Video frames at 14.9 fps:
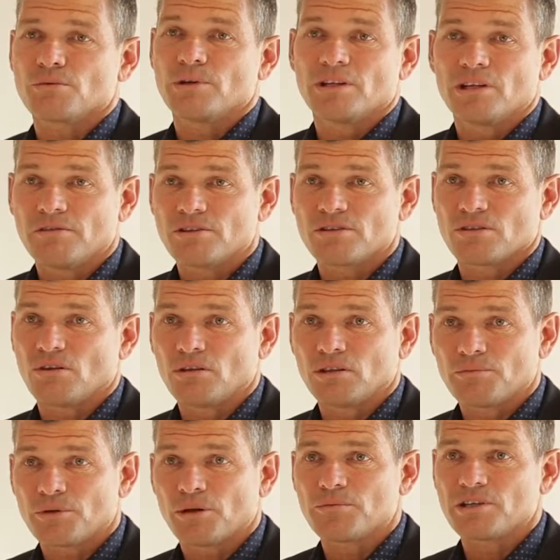We had never sold
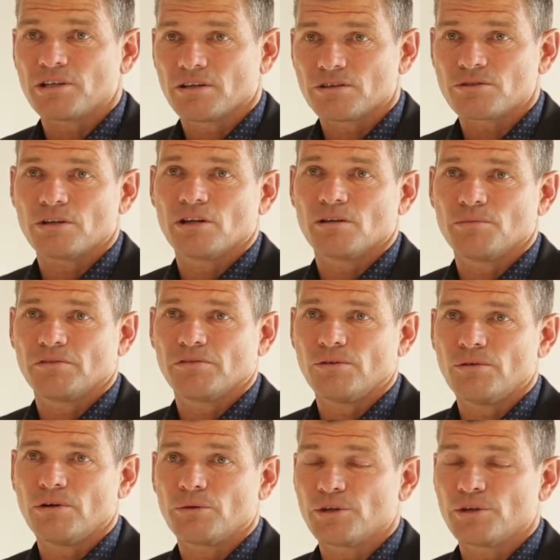a property in Australia before,